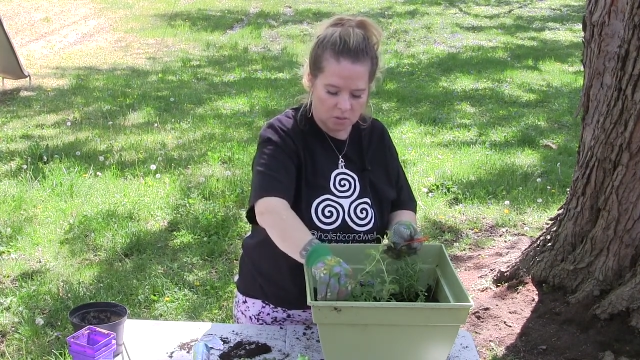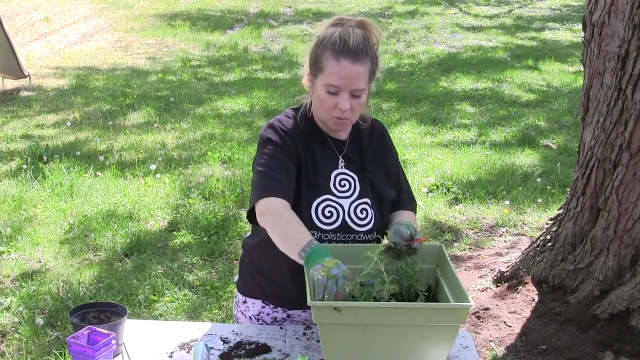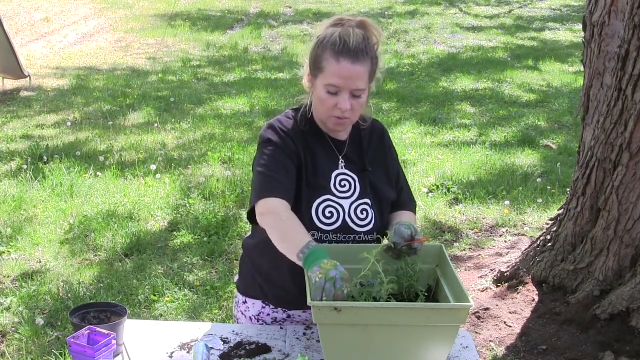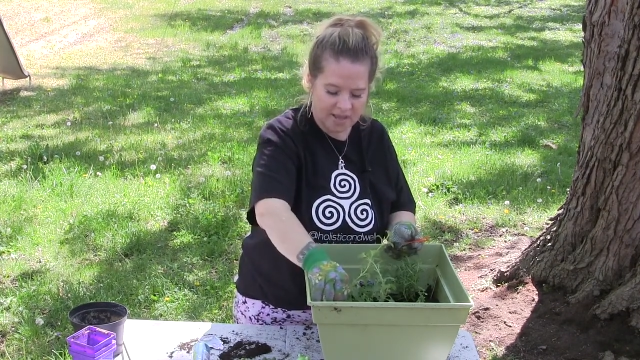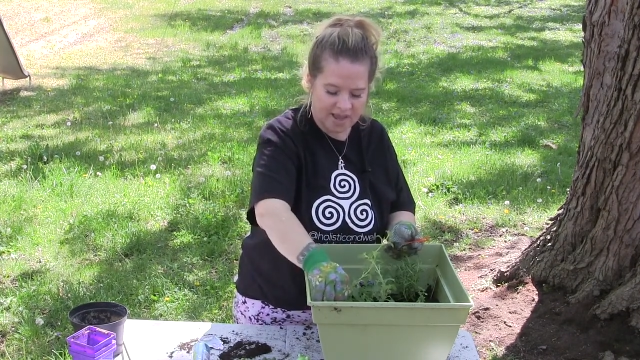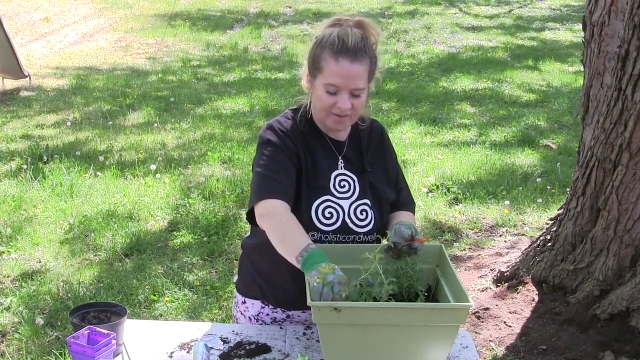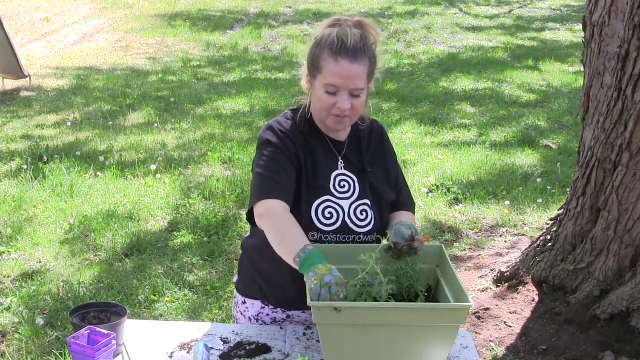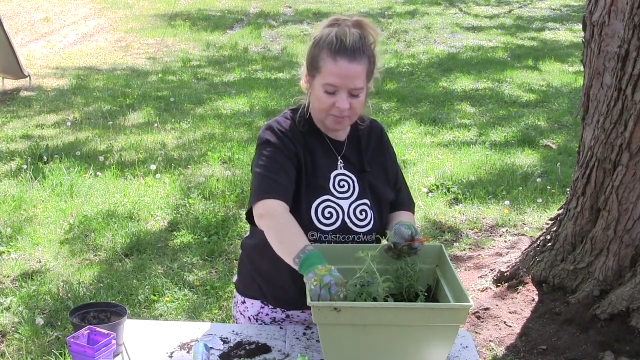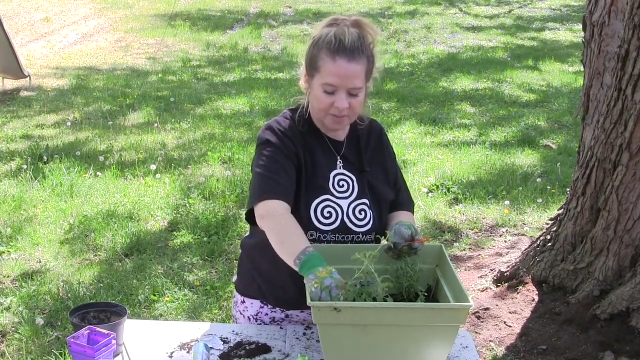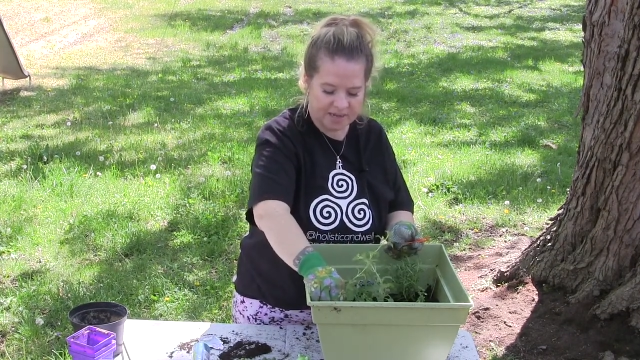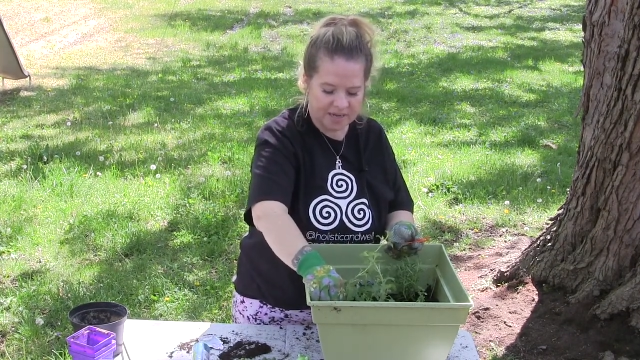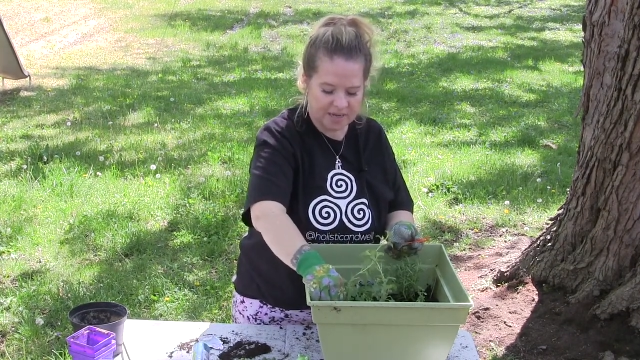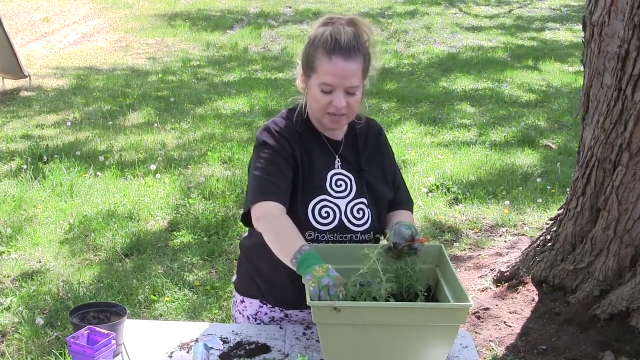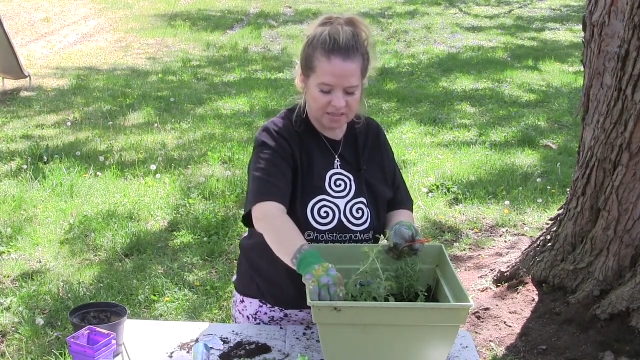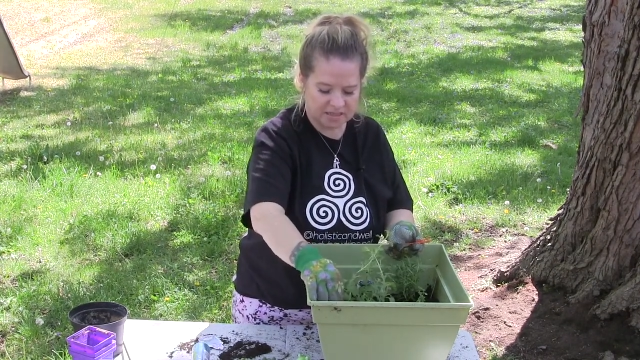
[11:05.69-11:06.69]
we have a
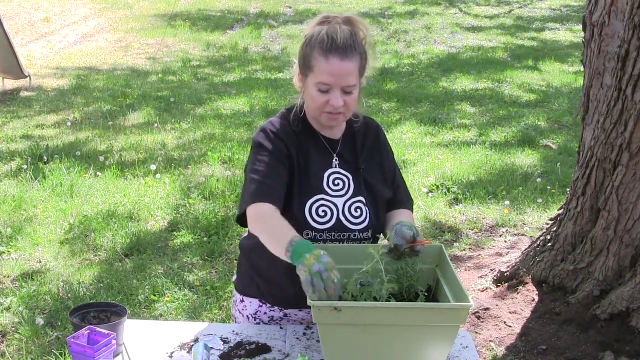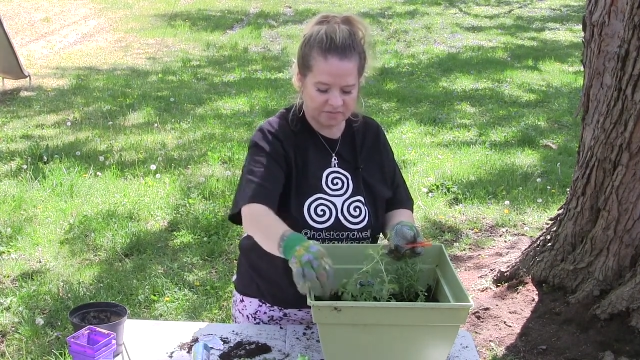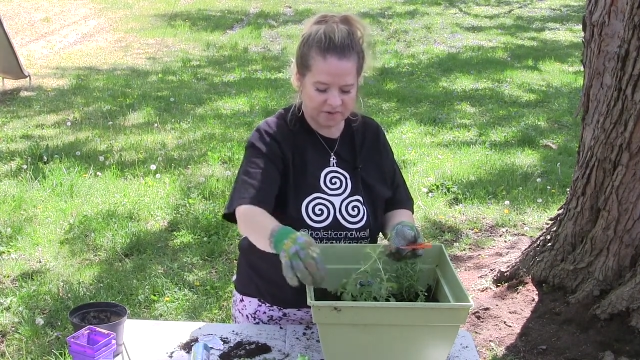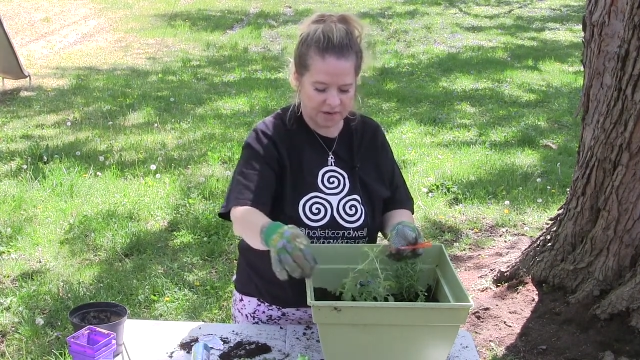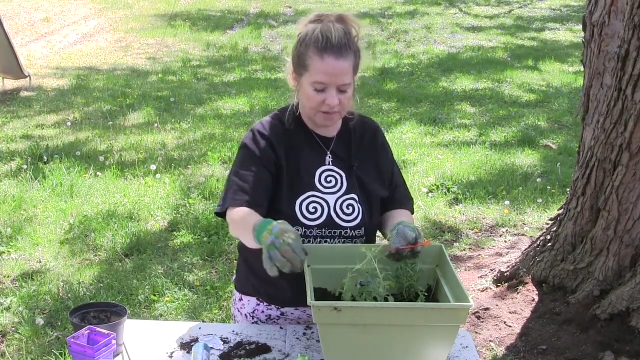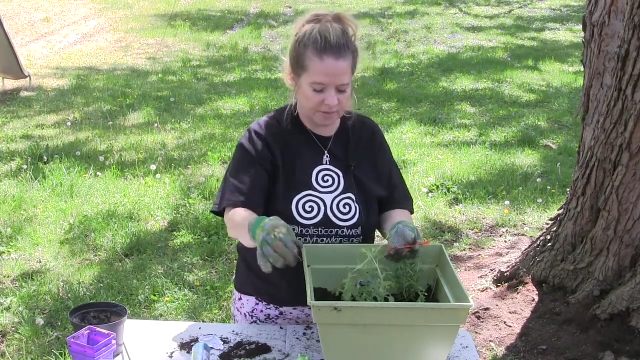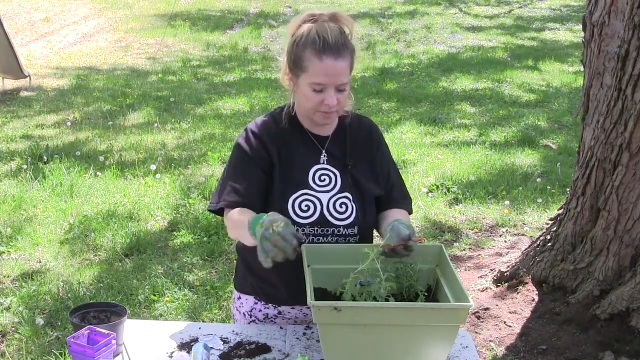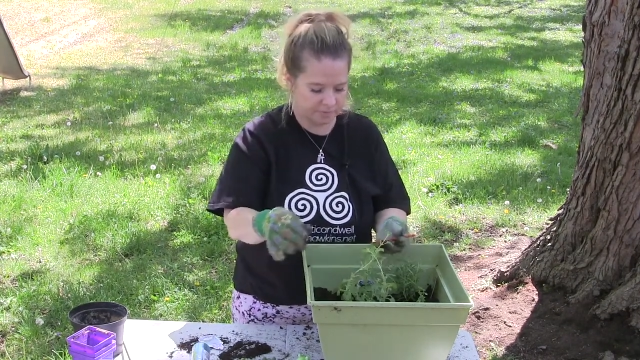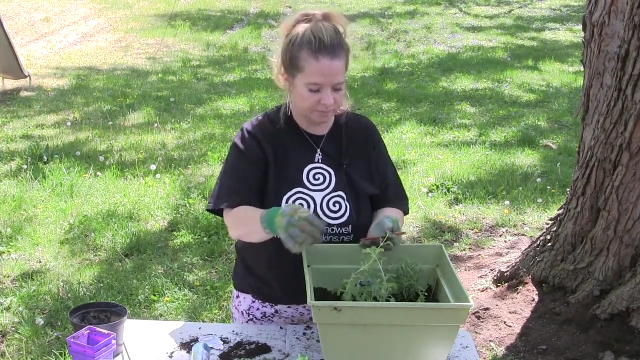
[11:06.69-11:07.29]
plant identifier.